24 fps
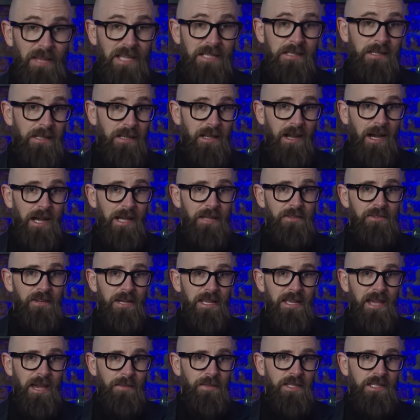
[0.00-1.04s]
As
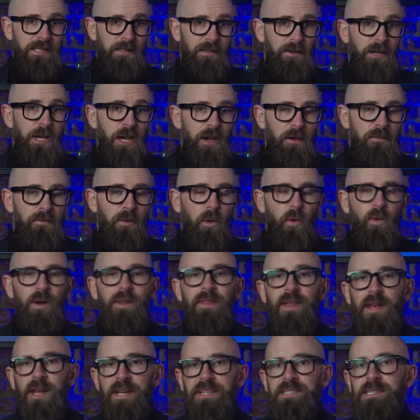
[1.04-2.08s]
psychiatry came into the fore
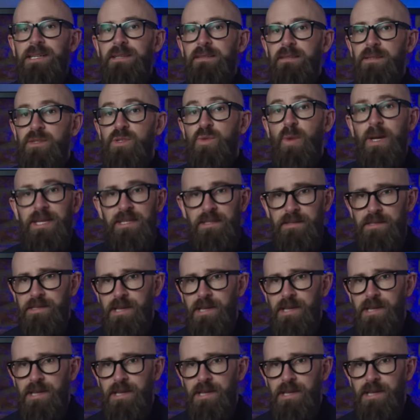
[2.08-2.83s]
in the 19th and 20th